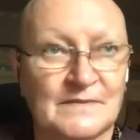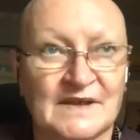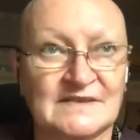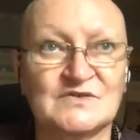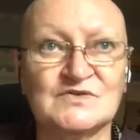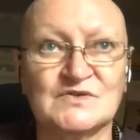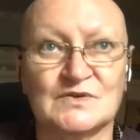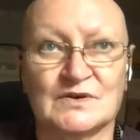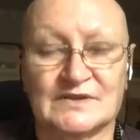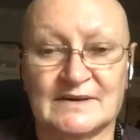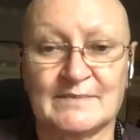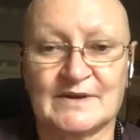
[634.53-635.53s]
That's also
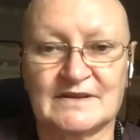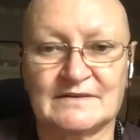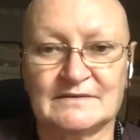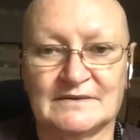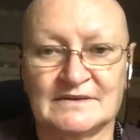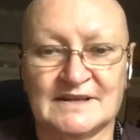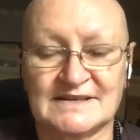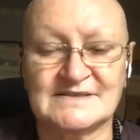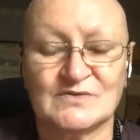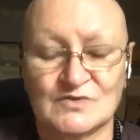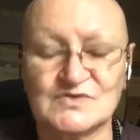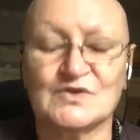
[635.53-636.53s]
Dhamma. That's
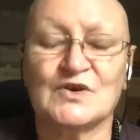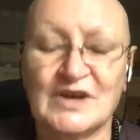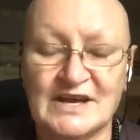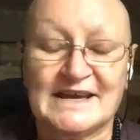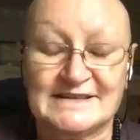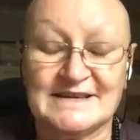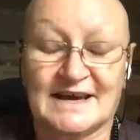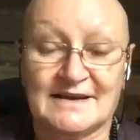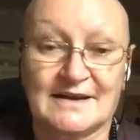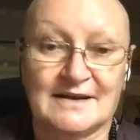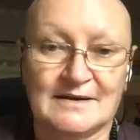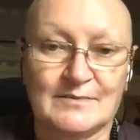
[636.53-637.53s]
also
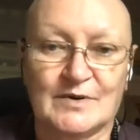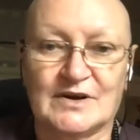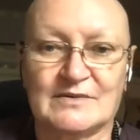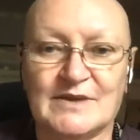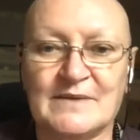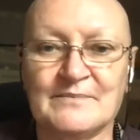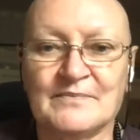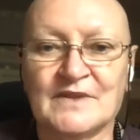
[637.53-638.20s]
Dāna-pāramī.